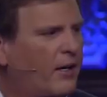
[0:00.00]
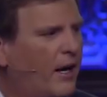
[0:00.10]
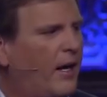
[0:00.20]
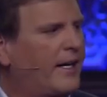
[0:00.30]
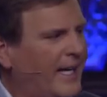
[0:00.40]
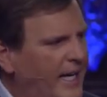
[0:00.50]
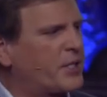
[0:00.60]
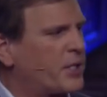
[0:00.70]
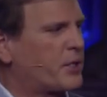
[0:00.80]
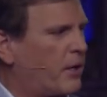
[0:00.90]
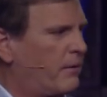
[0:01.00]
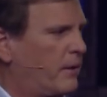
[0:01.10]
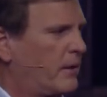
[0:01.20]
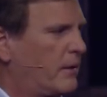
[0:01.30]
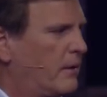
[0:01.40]
God is a
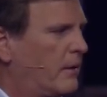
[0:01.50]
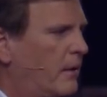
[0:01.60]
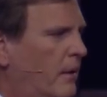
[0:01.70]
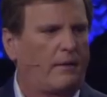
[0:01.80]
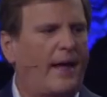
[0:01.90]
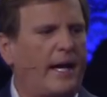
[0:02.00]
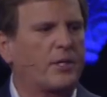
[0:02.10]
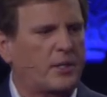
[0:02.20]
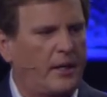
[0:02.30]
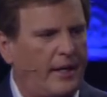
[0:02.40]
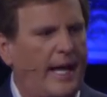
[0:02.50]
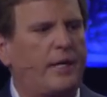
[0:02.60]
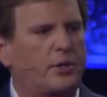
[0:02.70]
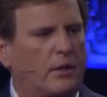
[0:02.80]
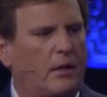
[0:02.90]
servant. That is the
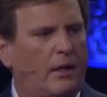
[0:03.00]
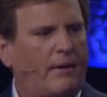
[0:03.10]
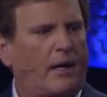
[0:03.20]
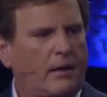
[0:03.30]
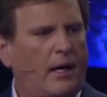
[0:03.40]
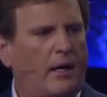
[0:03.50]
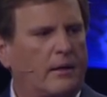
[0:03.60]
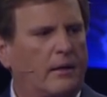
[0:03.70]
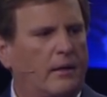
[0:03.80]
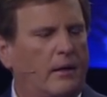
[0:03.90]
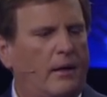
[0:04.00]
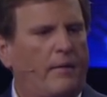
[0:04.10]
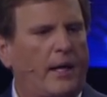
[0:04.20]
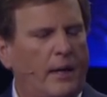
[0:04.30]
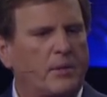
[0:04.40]
nature of our God.
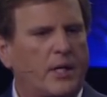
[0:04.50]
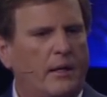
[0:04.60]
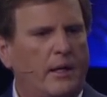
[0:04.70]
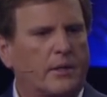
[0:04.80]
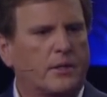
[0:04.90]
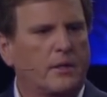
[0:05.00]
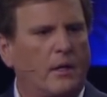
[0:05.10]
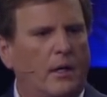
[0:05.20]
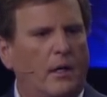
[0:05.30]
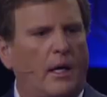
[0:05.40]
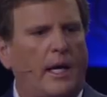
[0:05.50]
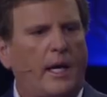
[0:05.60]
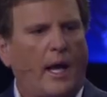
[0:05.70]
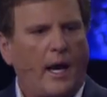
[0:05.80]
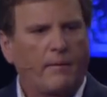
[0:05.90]
And let me say this.
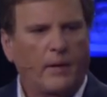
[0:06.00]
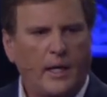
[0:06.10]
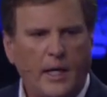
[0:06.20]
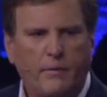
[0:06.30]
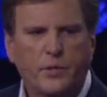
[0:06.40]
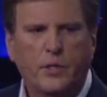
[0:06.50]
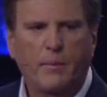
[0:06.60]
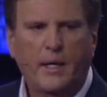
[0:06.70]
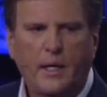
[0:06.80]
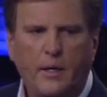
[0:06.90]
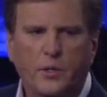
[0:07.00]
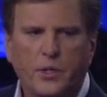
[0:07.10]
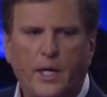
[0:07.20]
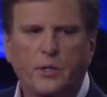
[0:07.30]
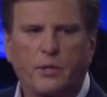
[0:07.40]
He ever lives to make
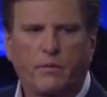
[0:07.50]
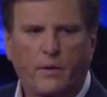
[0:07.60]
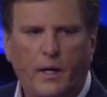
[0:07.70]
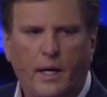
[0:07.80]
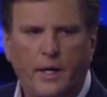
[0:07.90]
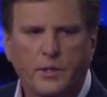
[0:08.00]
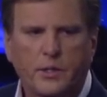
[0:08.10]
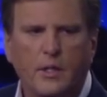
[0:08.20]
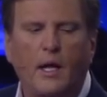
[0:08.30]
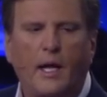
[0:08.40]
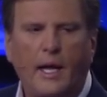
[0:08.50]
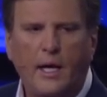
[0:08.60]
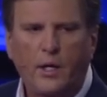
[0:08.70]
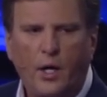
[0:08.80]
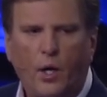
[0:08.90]
intercession for us,
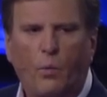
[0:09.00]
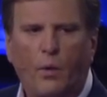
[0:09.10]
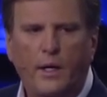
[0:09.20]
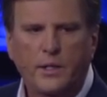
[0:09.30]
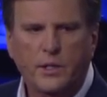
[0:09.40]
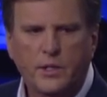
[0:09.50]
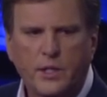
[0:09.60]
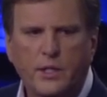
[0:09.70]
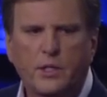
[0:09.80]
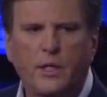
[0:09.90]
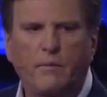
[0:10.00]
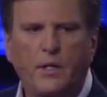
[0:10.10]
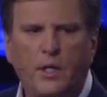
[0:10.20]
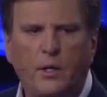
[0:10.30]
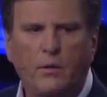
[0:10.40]
and no one is as sensitive to
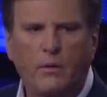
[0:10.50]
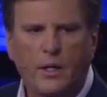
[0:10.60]
you